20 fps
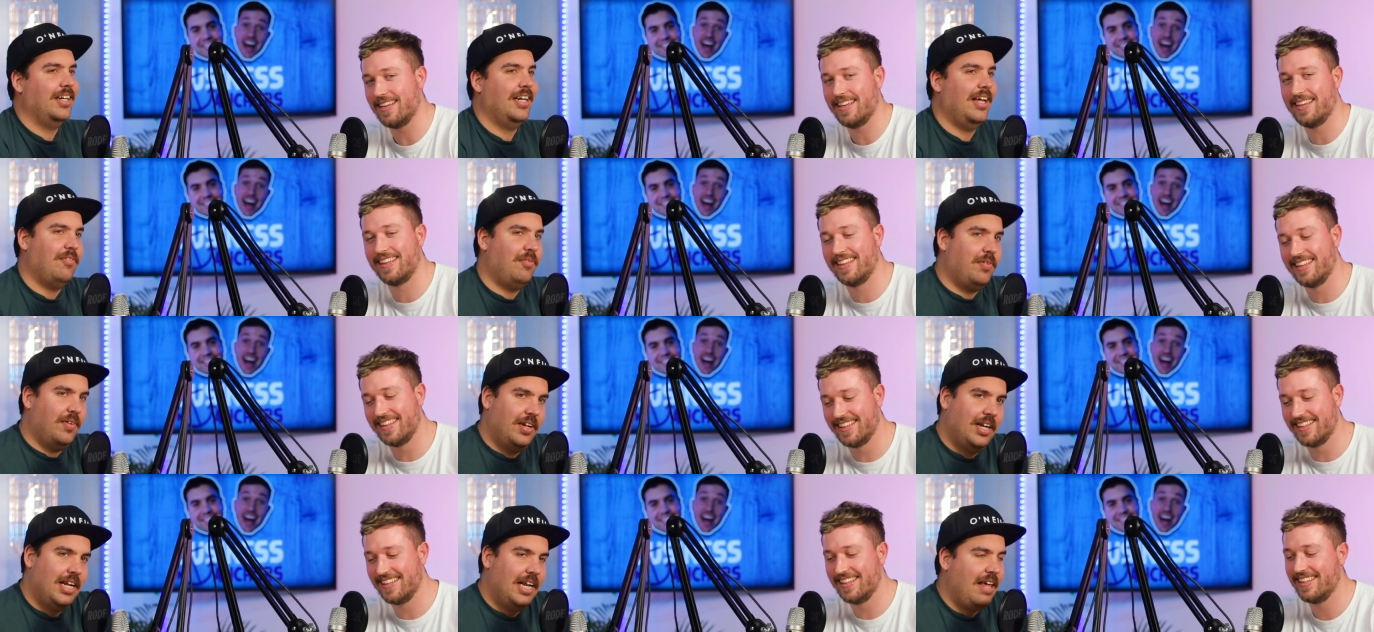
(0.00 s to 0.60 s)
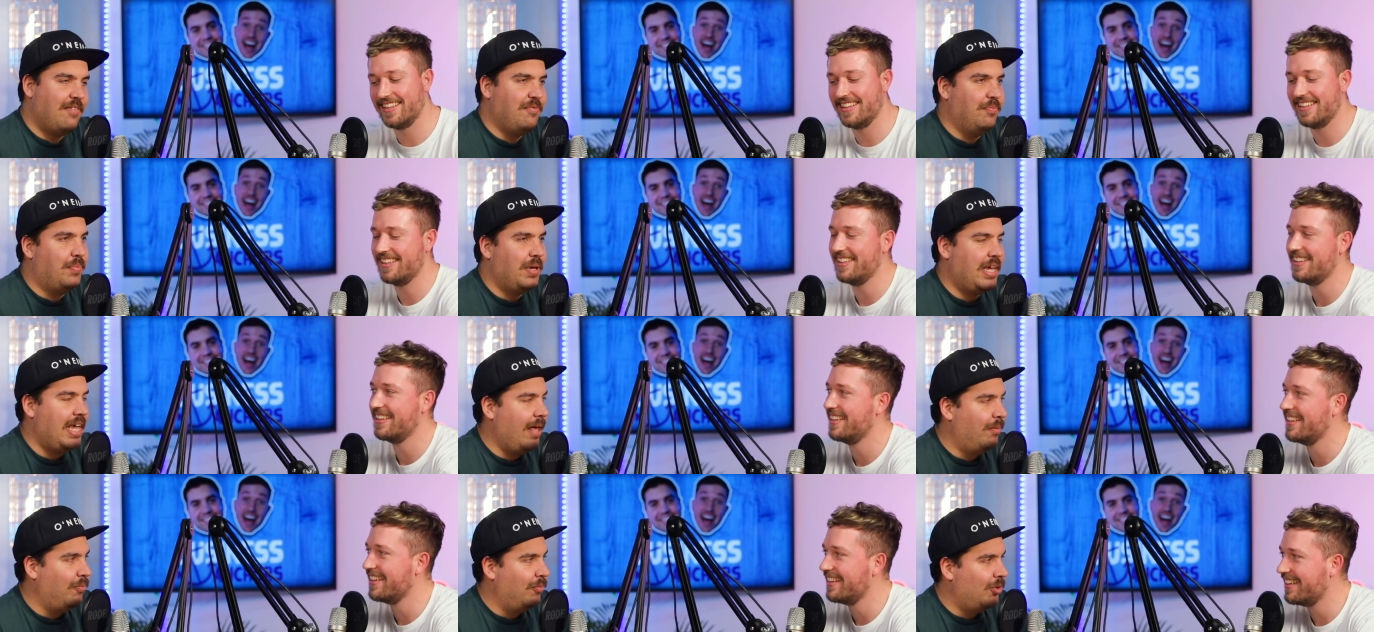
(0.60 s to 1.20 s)
Speaker 1: Going to have an 11
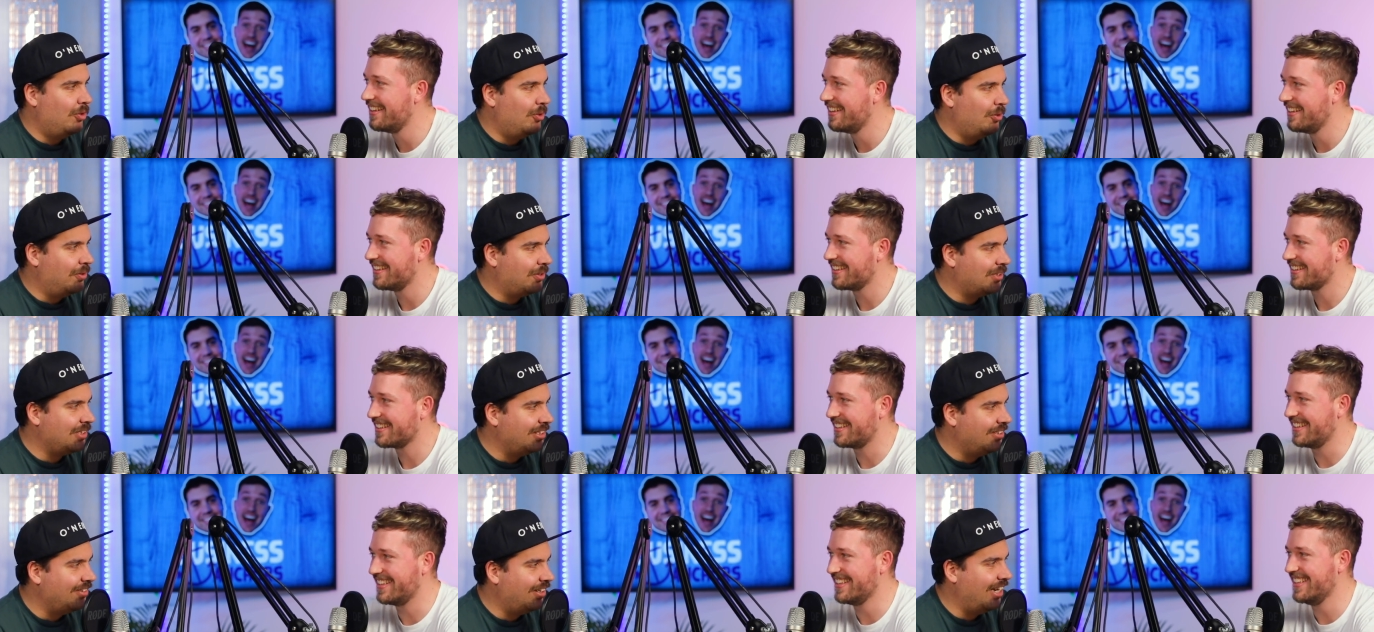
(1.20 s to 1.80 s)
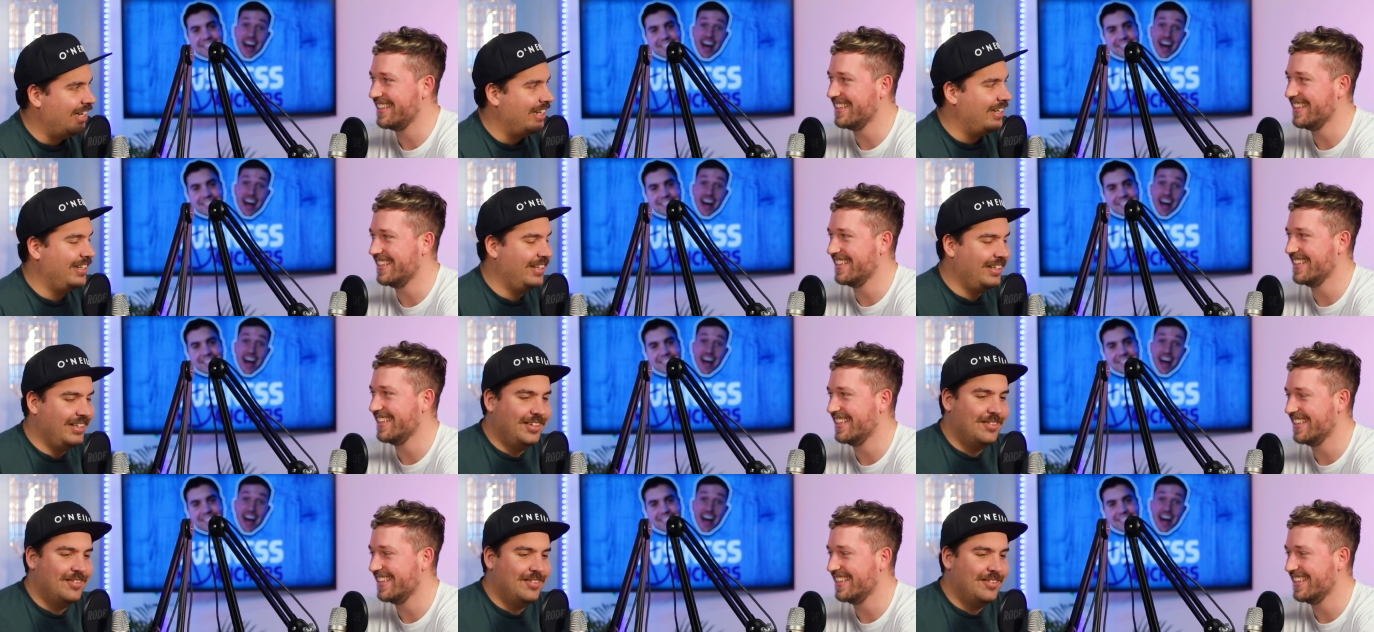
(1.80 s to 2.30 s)
p.m. walk. Great.